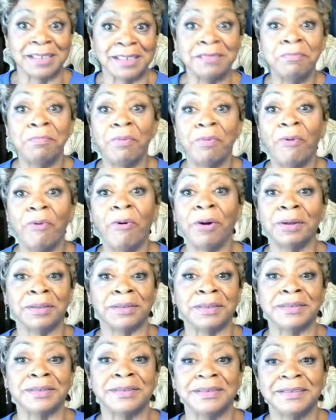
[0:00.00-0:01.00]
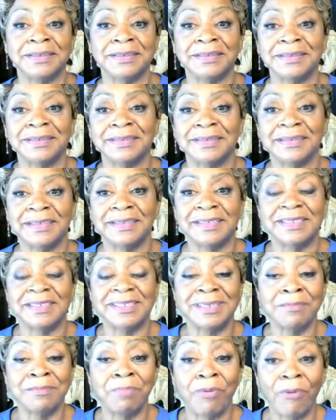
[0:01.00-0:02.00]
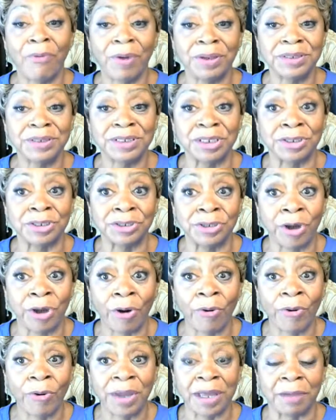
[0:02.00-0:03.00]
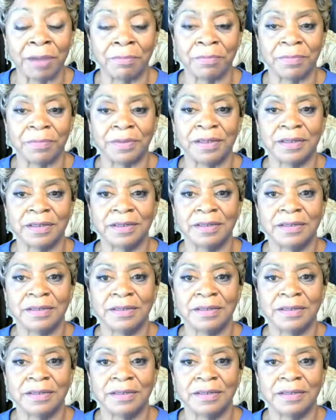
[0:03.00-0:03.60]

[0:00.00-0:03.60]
It's important. It's important to know Him.